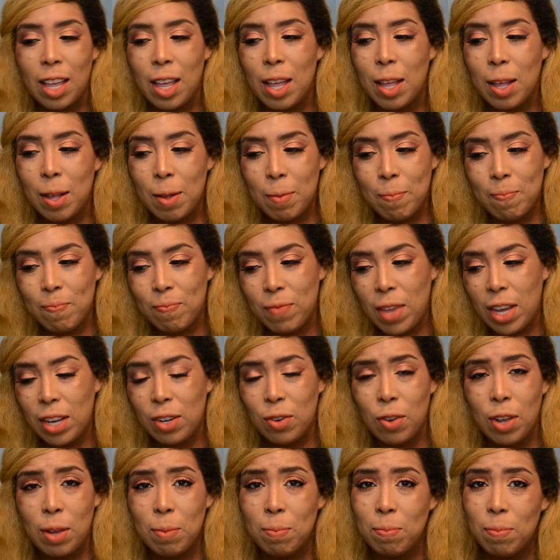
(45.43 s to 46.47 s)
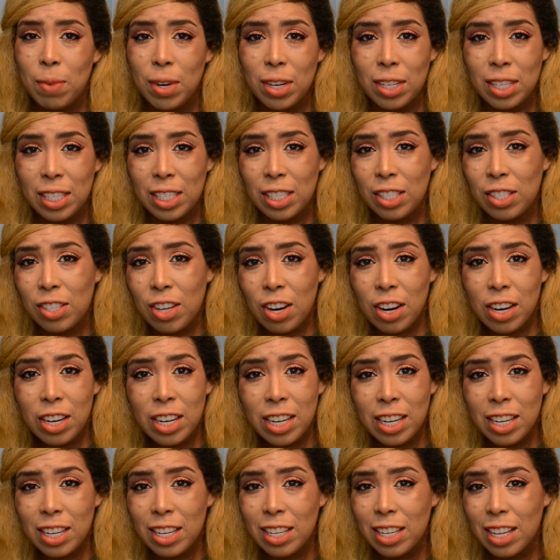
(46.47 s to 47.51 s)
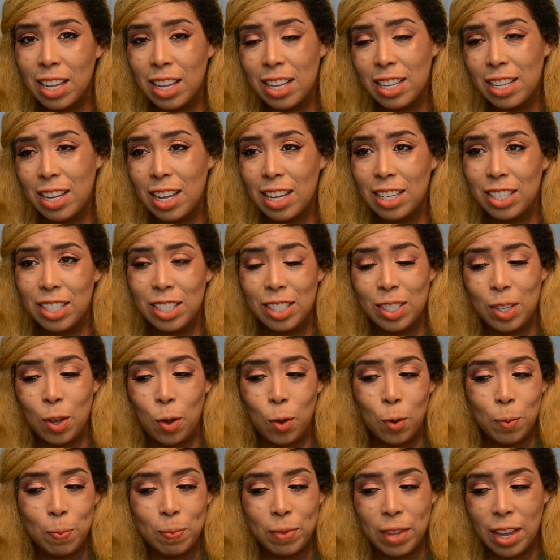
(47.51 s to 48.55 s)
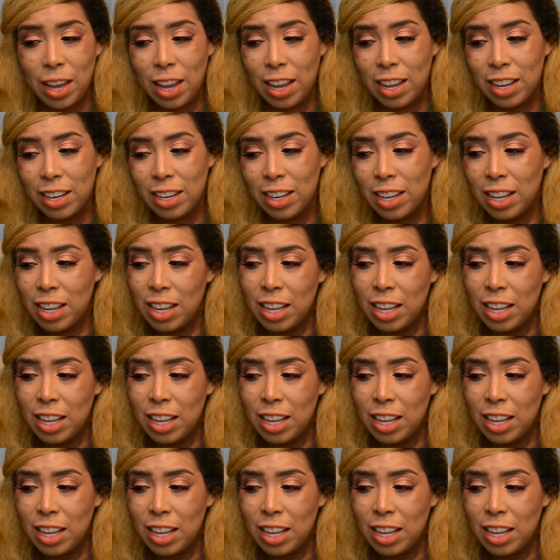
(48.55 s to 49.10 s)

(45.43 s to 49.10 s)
I know I'm barely starting, and I just hope that